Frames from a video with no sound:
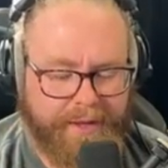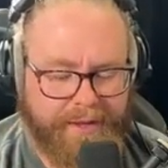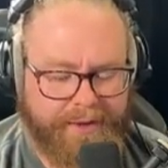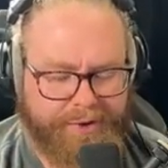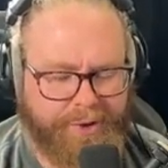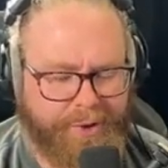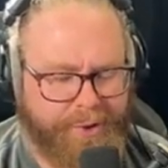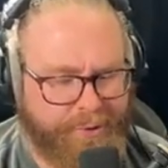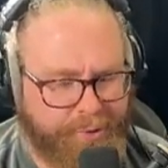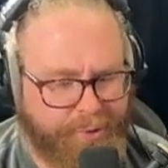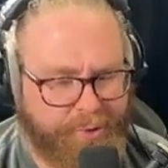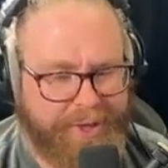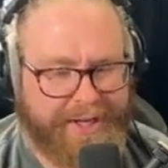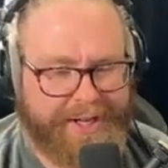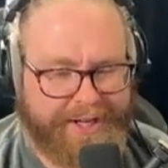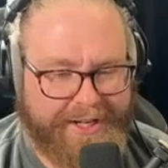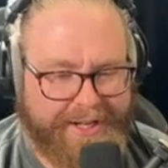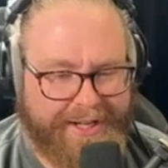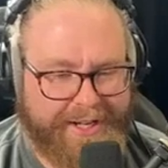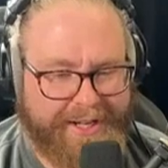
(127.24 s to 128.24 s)
don't
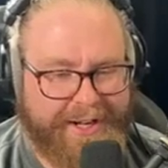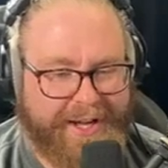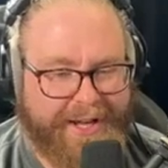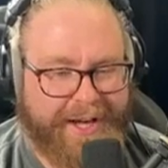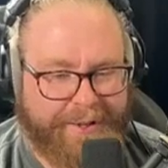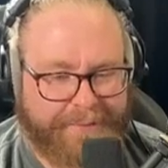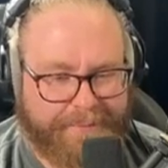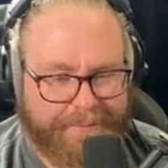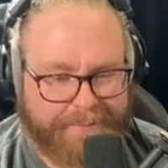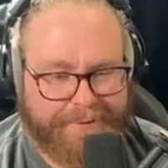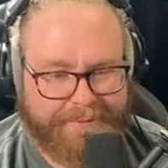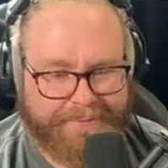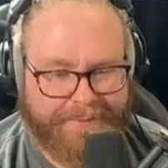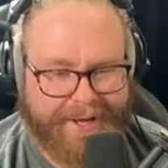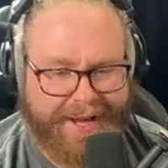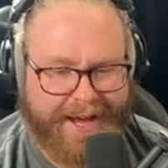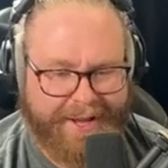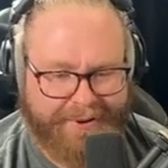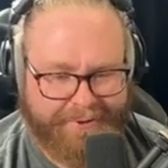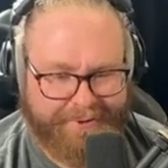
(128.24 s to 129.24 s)
really need the help.
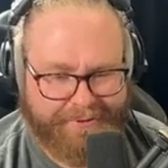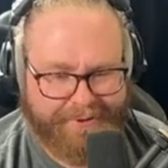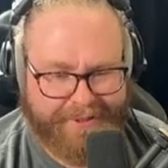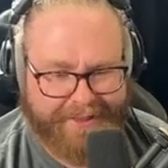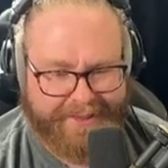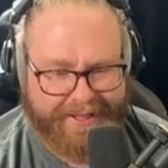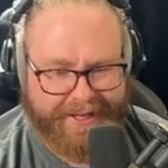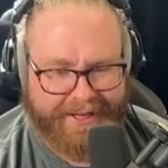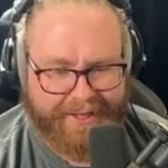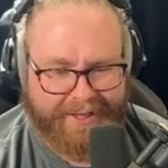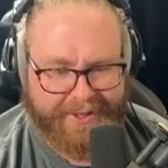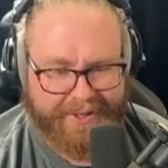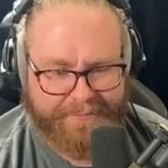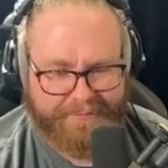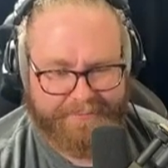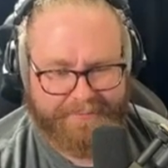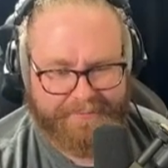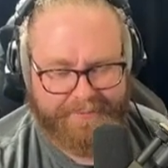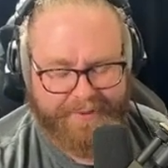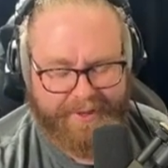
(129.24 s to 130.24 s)
I feel like,
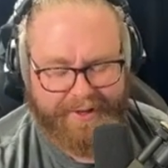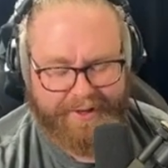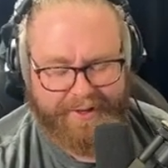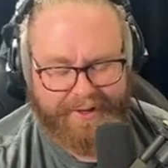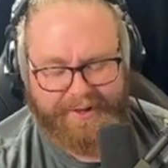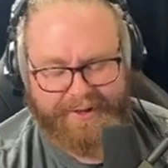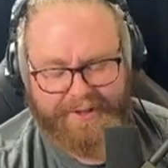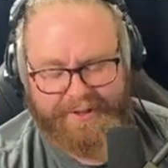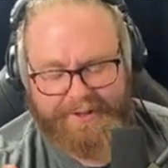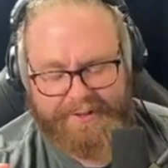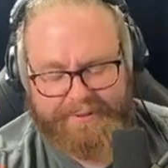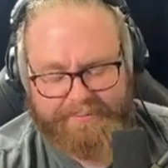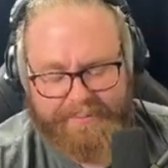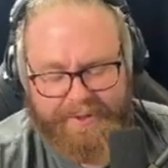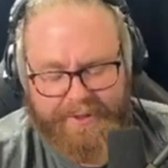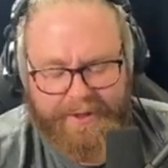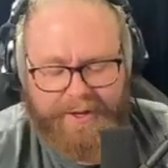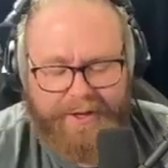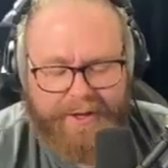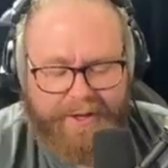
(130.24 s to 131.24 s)
um,
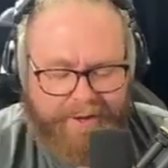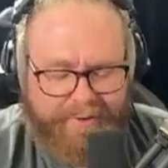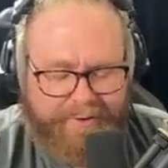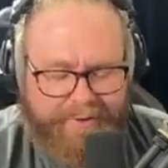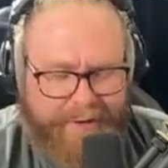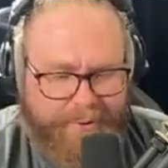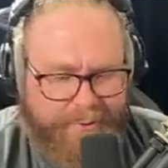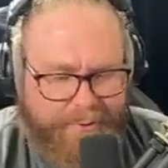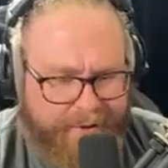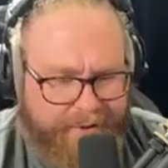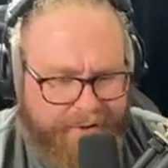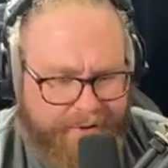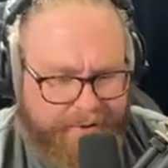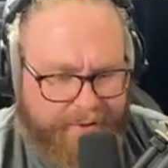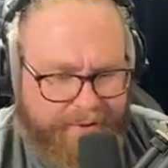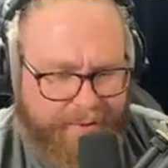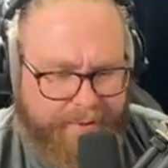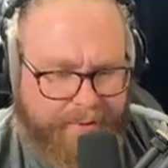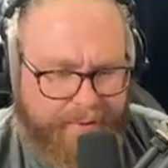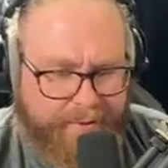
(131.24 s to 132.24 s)
so I wanted
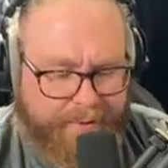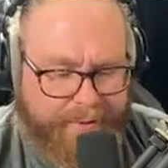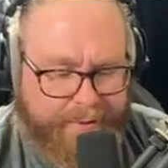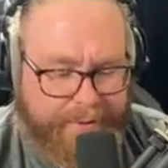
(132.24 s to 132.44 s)
to